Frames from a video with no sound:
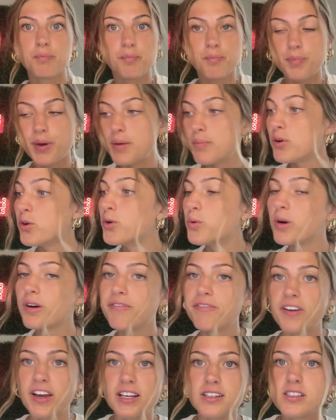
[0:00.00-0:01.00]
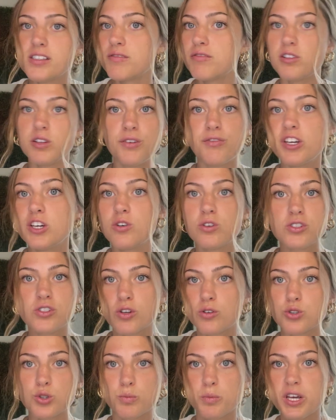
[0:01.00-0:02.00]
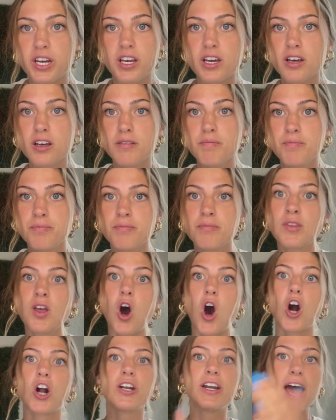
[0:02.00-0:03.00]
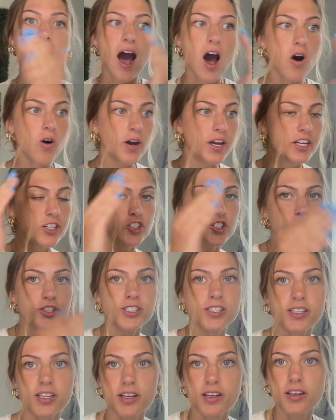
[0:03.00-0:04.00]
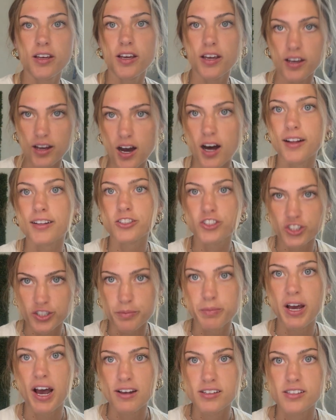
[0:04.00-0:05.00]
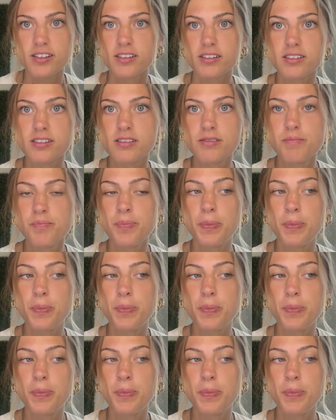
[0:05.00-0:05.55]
People who are fans of Livy on social media are now interested in college gymnastics.